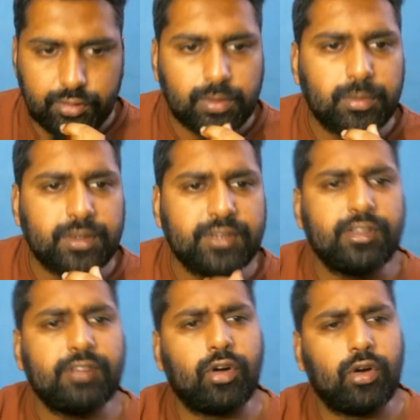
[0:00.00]
properties we
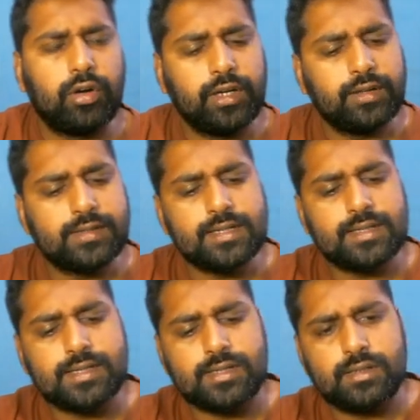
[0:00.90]
have already
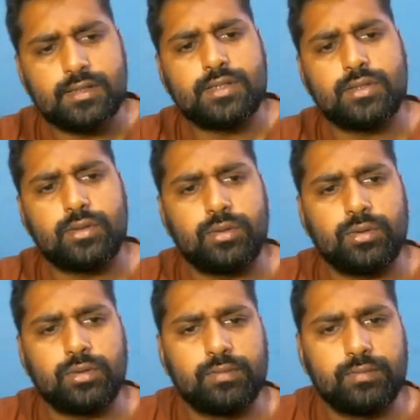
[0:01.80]
discussed,
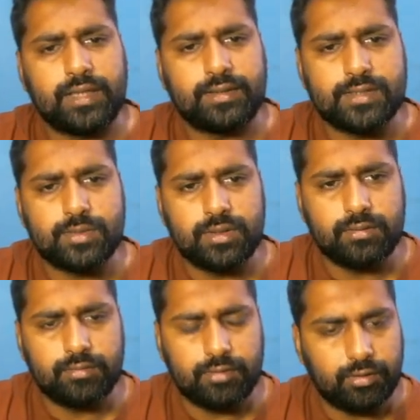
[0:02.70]
so like this one,
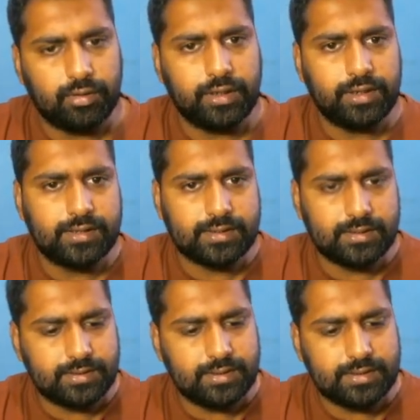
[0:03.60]
we have already
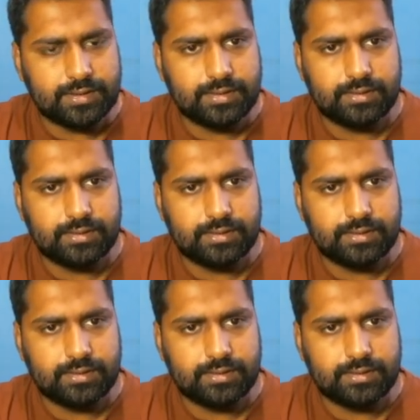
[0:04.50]
discussed this.